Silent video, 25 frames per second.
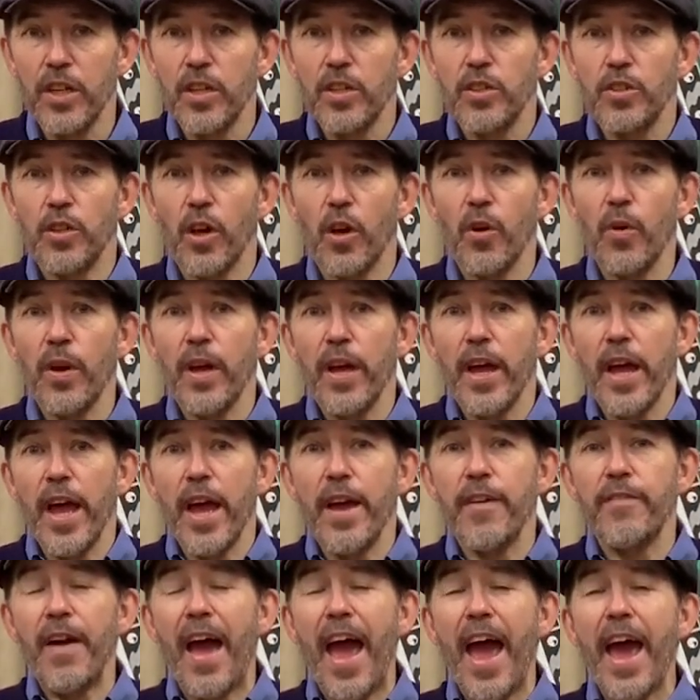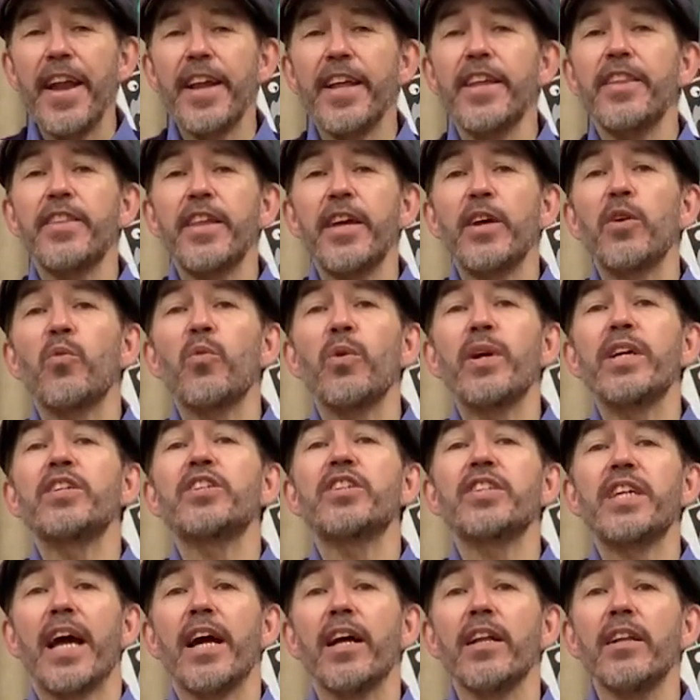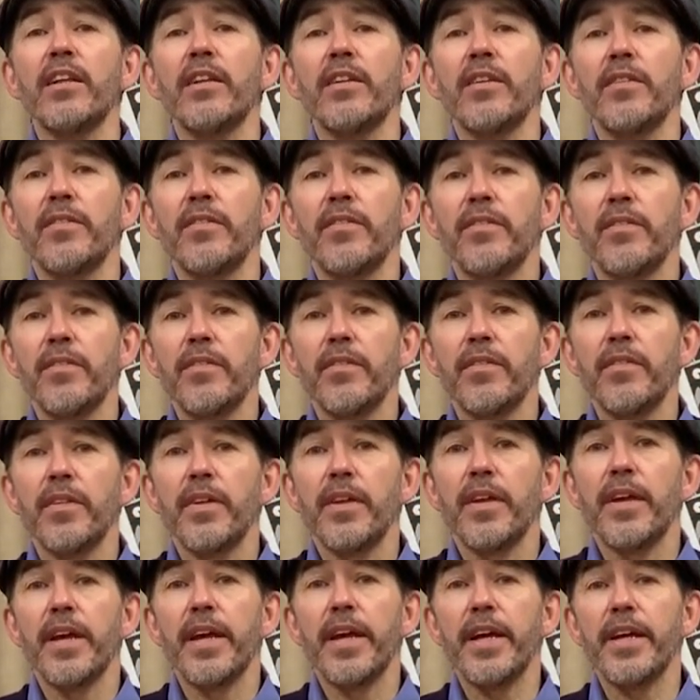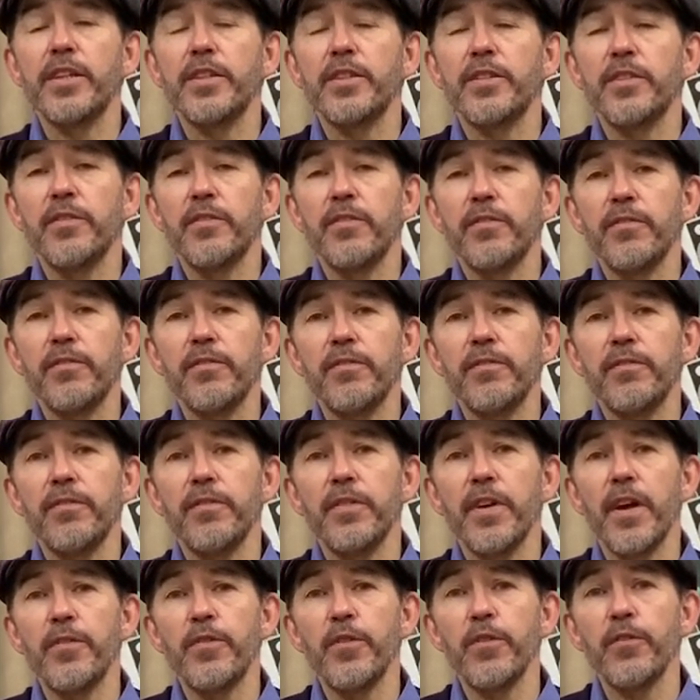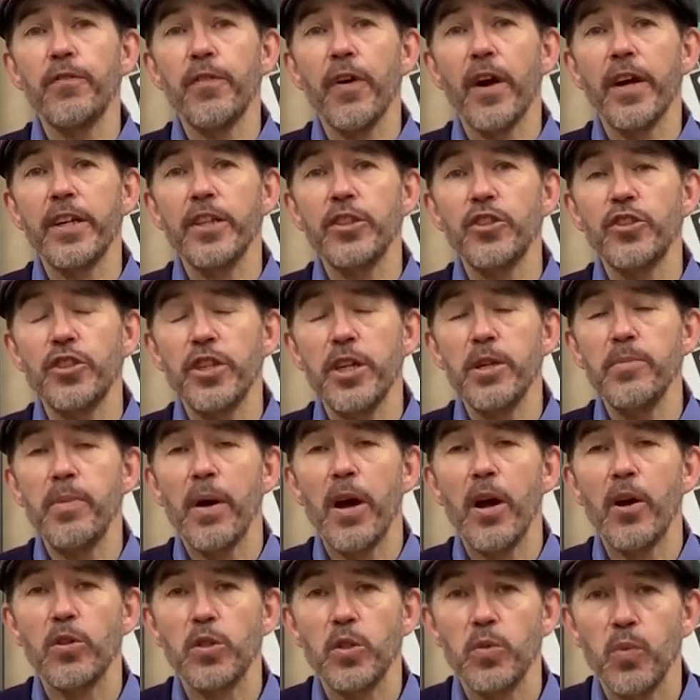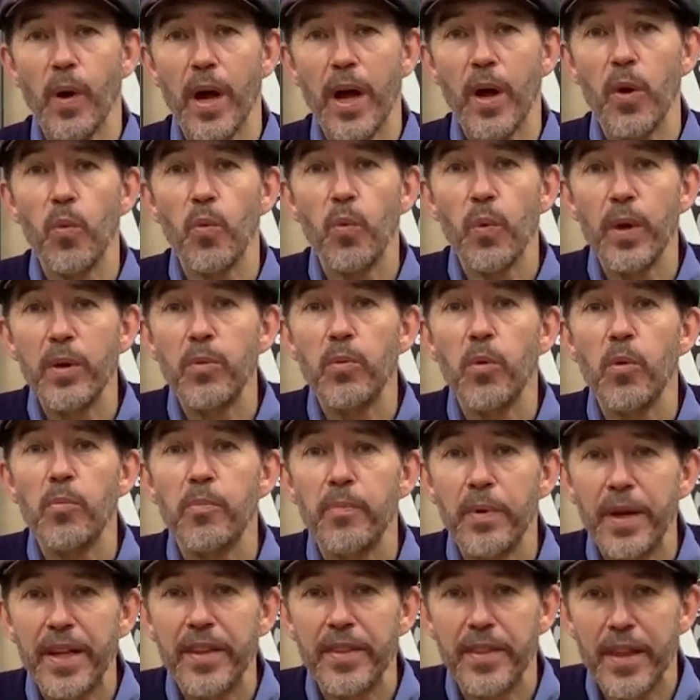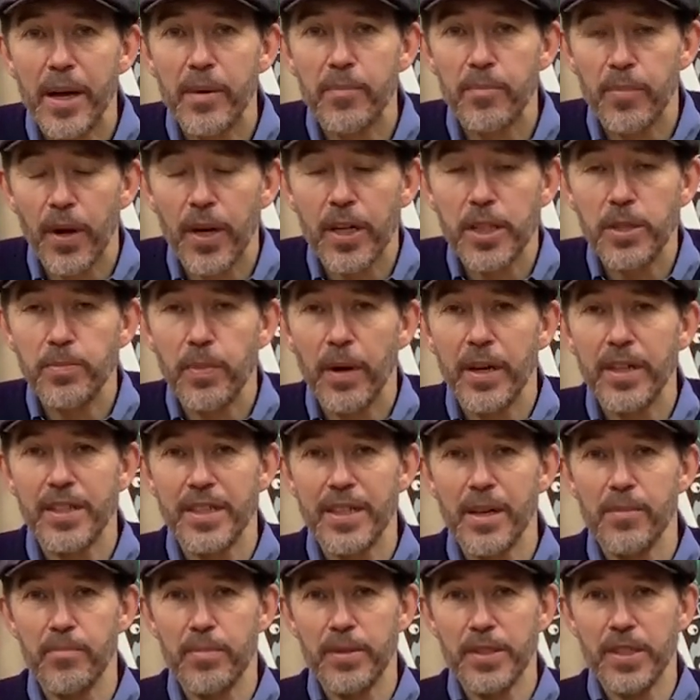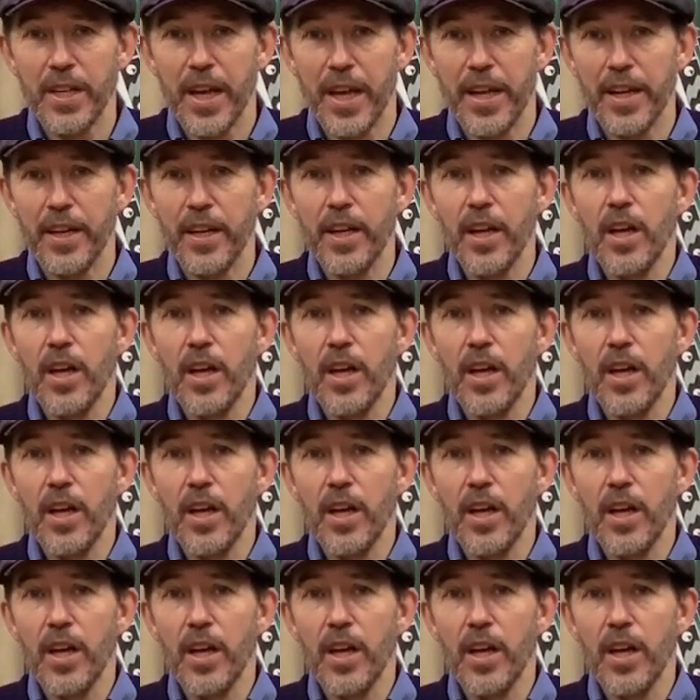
So if anything we sell is, if you find it cheaper elsewhere, we will beat their price by 10%.